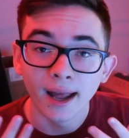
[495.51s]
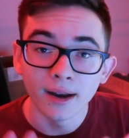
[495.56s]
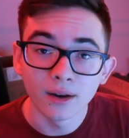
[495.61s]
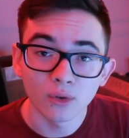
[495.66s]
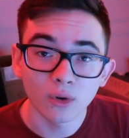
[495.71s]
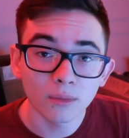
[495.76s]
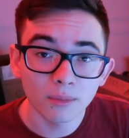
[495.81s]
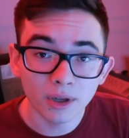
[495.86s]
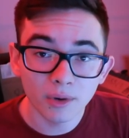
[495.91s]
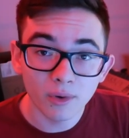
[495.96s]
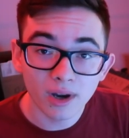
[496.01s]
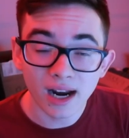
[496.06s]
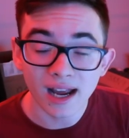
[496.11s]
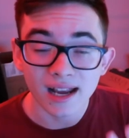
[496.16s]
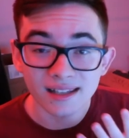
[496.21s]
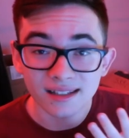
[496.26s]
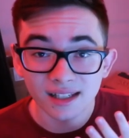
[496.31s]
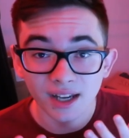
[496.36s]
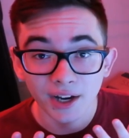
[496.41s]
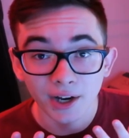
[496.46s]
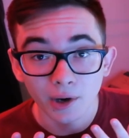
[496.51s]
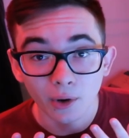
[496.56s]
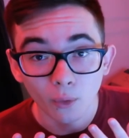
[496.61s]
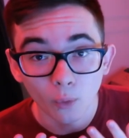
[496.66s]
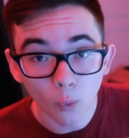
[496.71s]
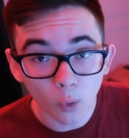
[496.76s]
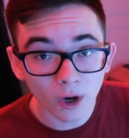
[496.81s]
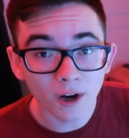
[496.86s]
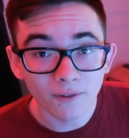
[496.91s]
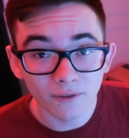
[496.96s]
And normally when I say
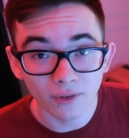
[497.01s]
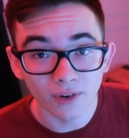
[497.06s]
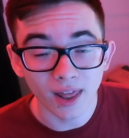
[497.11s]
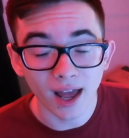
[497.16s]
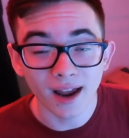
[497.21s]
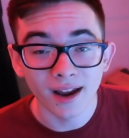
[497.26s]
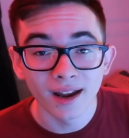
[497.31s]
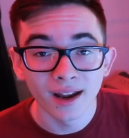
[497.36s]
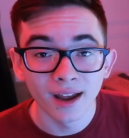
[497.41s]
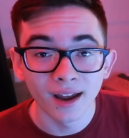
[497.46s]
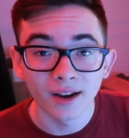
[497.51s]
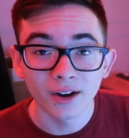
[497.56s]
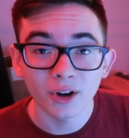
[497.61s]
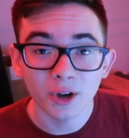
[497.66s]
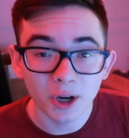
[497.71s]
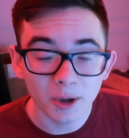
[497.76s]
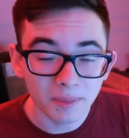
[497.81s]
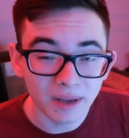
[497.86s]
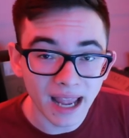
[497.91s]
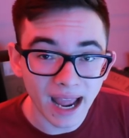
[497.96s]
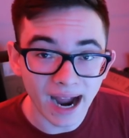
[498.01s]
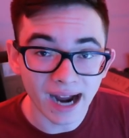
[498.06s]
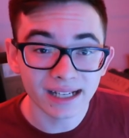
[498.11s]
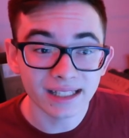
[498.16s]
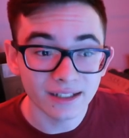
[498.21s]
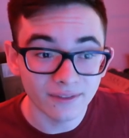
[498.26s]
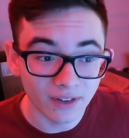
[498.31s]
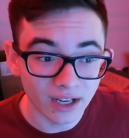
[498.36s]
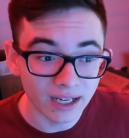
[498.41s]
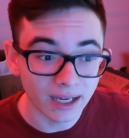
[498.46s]
work for that, you're gonna be
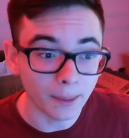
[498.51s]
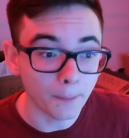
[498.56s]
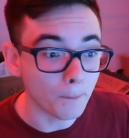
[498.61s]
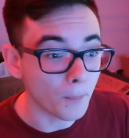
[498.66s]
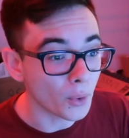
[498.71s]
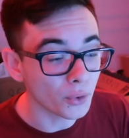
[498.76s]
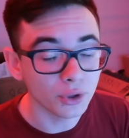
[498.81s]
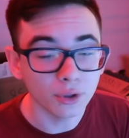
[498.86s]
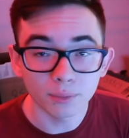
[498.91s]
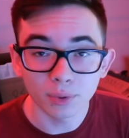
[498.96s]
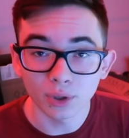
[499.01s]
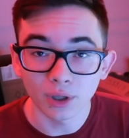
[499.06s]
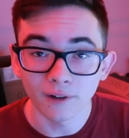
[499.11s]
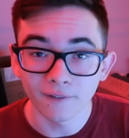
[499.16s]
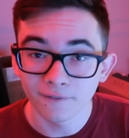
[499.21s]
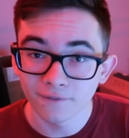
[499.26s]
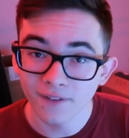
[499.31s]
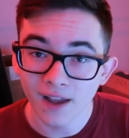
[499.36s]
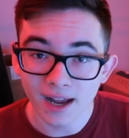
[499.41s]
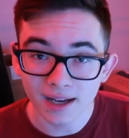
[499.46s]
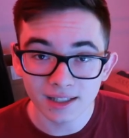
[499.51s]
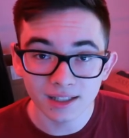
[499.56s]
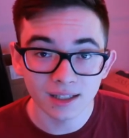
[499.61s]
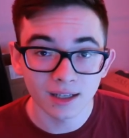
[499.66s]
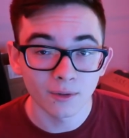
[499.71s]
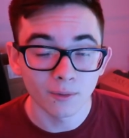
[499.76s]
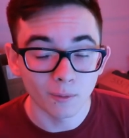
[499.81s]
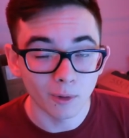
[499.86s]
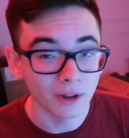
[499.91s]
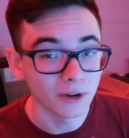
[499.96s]
activating multiple
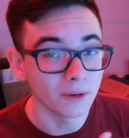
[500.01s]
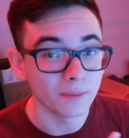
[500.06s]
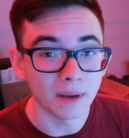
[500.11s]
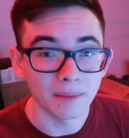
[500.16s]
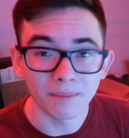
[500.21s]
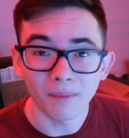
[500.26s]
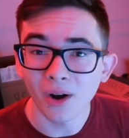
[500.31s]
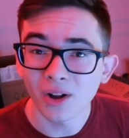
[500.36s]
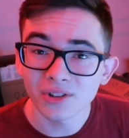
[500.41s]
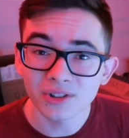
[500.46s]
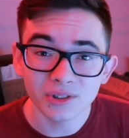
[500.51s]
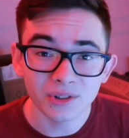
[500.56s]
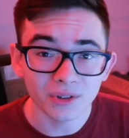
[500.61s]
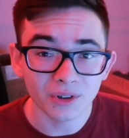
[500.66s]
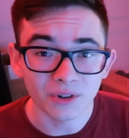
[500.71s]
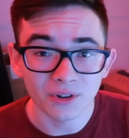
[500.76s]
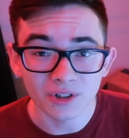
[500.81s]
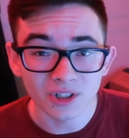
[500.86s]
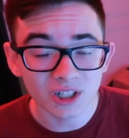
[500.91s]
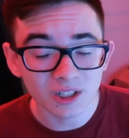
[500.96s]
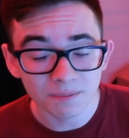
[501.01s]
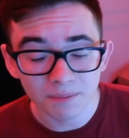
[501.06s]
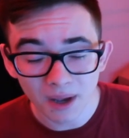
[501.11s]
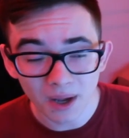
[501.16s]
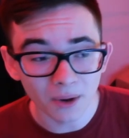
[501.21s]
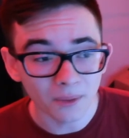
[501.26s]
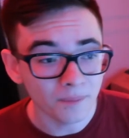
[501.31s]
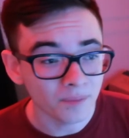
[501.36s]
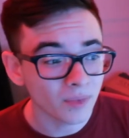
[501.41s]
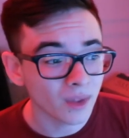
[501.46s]
effects, whether it be monster or
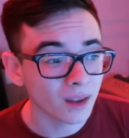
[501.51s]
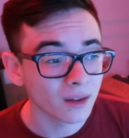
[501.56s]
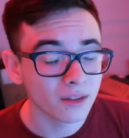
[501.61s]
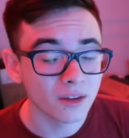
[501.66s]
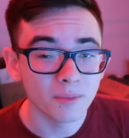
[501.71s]
spell,